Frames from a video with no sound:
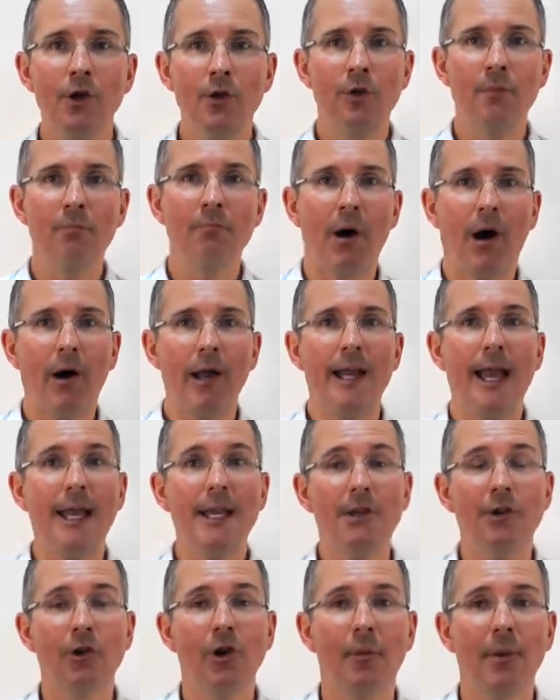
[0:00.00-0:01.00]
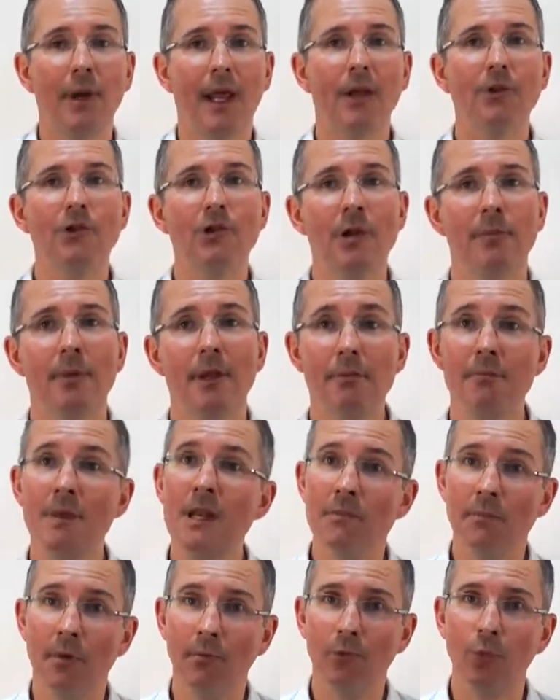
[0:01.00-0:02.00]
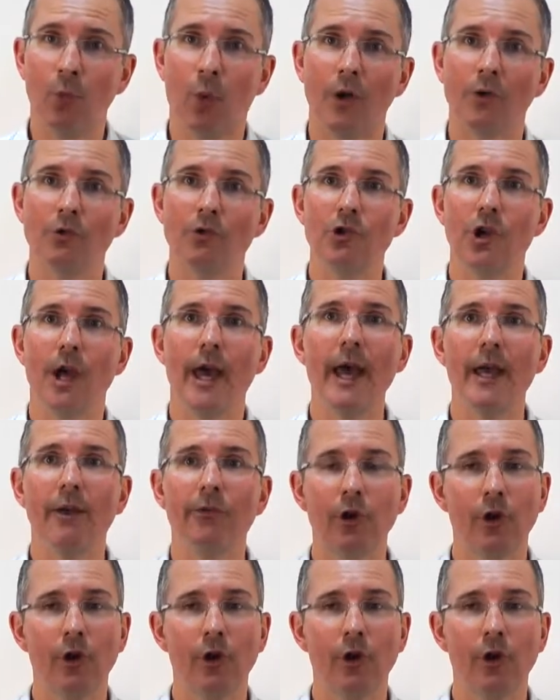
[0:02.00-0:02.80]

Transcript: You can buy in any denomination. I mean, the minimum's one share,